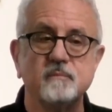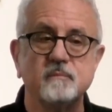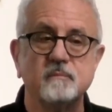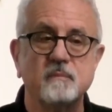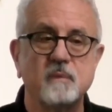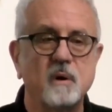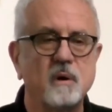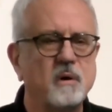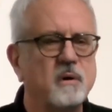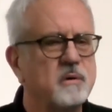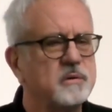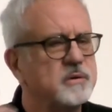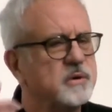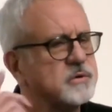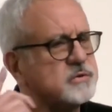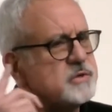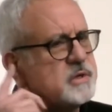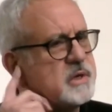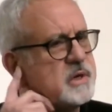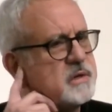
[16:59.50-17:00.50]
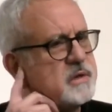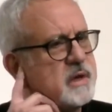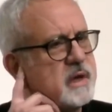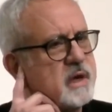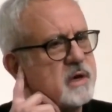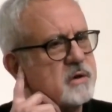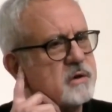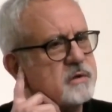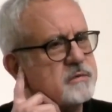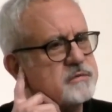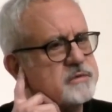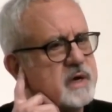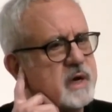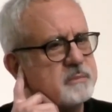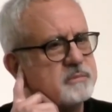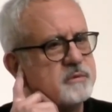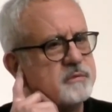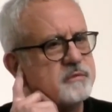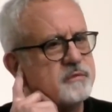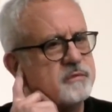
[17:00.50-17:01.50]
Oh, don't you hear the echo of
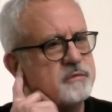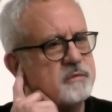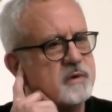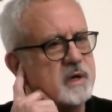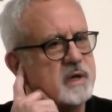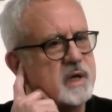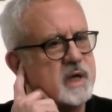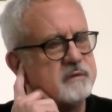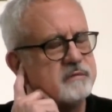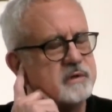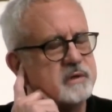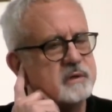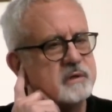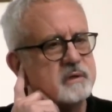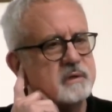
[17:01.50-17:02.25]
chapter 11?